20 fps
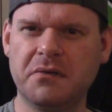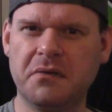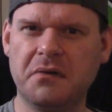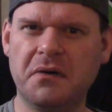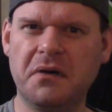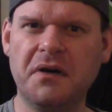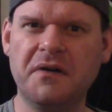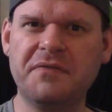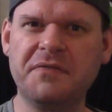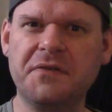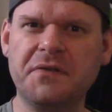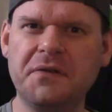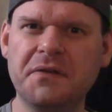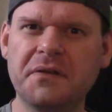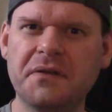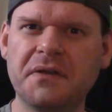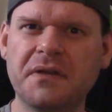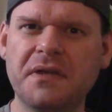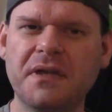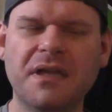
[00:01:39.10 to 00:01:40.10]
awful.
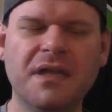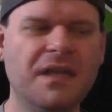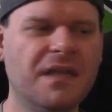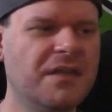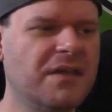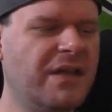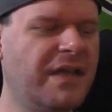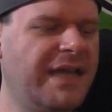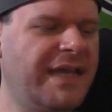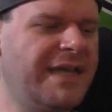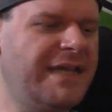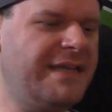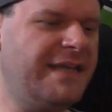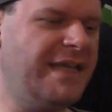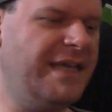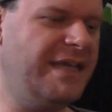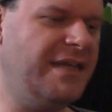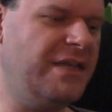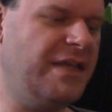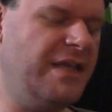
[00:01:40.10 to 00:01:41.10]
Like,
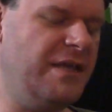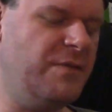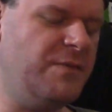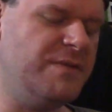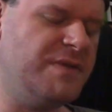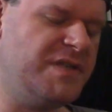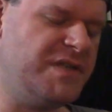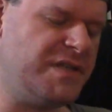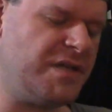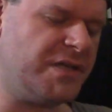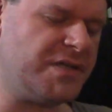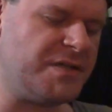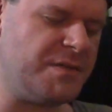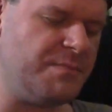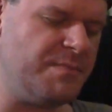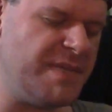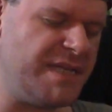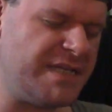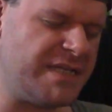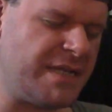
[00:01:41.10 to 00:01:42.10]
it was such a
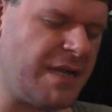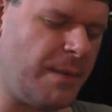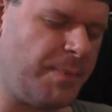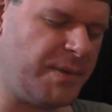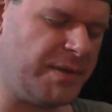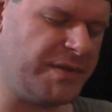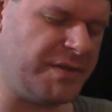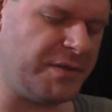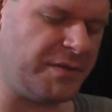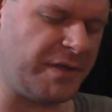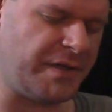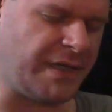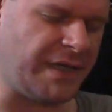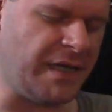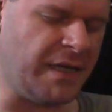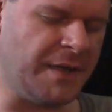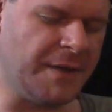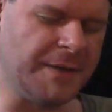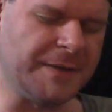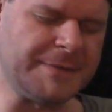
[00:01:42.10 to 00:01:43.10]
missed opportunity.
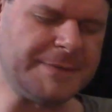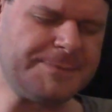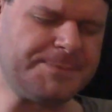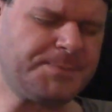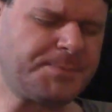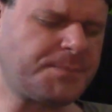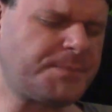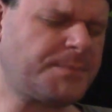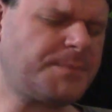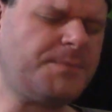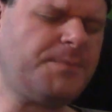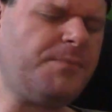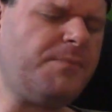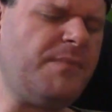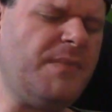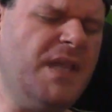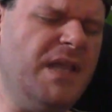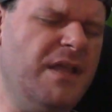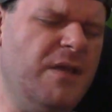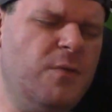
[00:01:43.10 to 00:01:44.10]

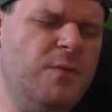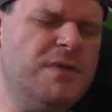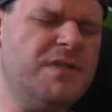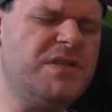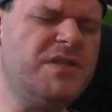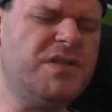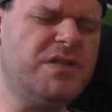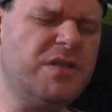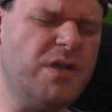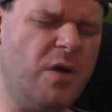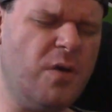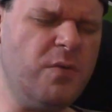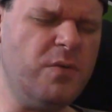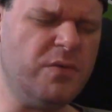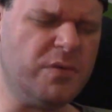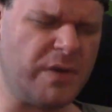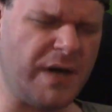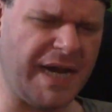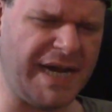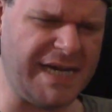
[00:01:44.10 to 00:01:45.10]
It was so
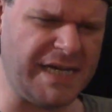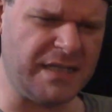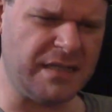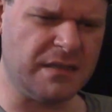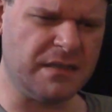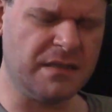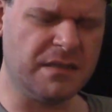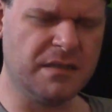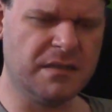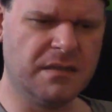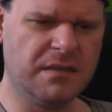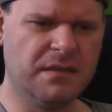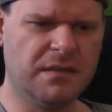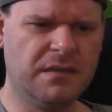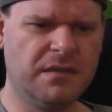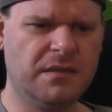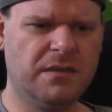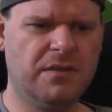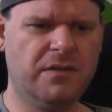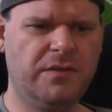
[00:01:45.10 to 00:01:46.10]
great
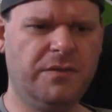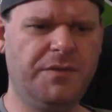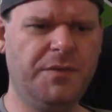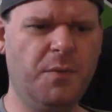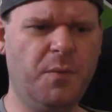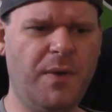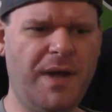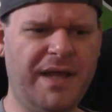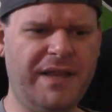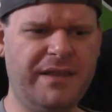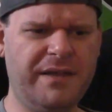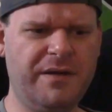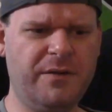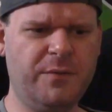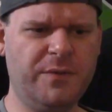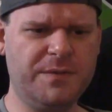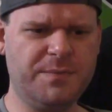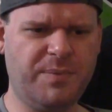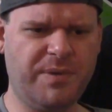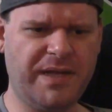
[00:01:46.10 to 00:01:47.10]
the way that it
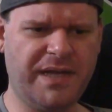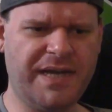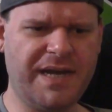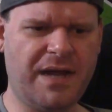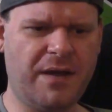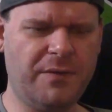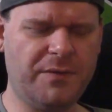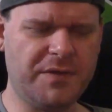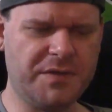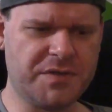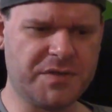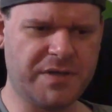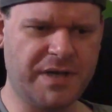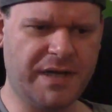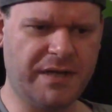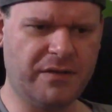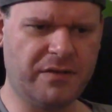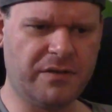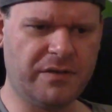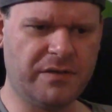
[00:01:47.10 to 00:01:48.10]
was played out in the
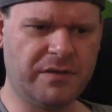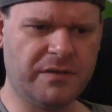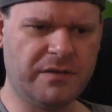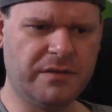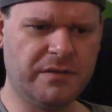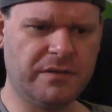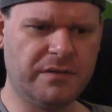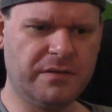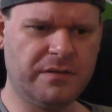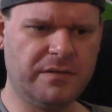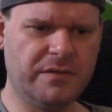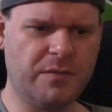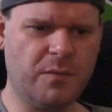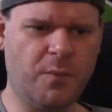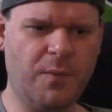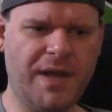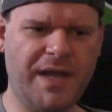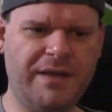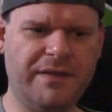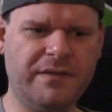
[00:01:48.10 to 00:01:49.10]
trailer, the
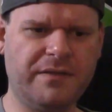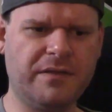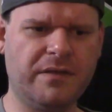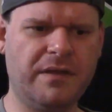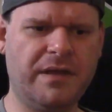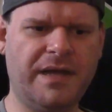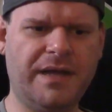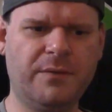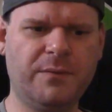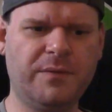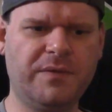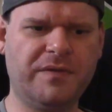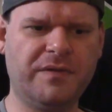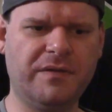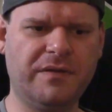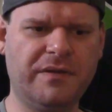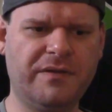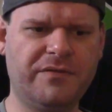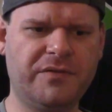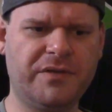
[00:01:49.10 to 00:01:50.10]
way that the line was
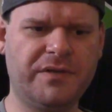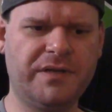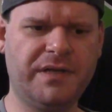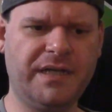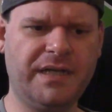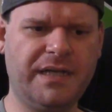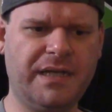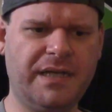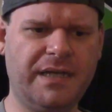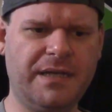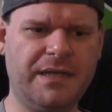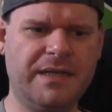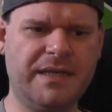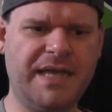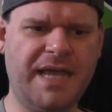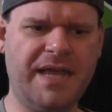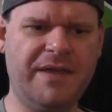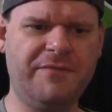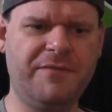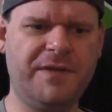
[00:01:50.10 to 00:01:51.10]
delivered. It
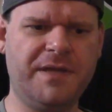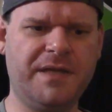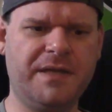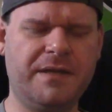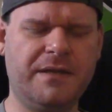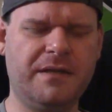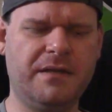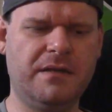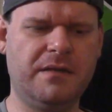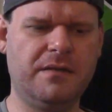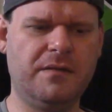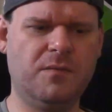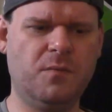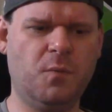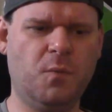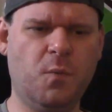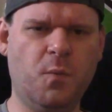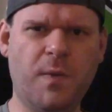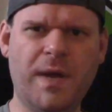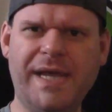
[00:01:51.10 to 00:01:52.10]
gave it
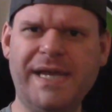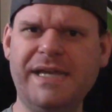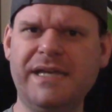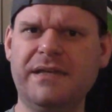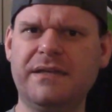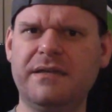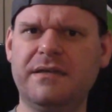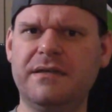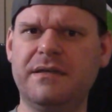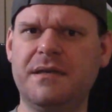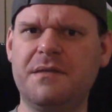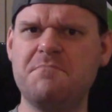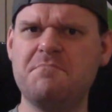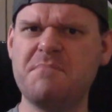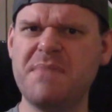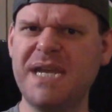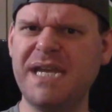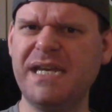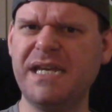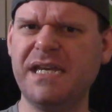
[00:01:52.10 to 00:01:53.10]
weight and
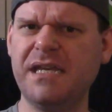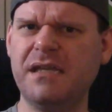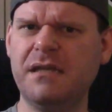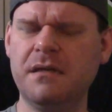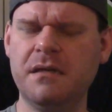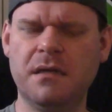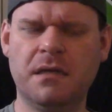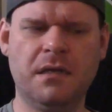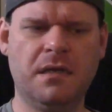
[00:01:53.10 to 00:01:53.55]
meaning.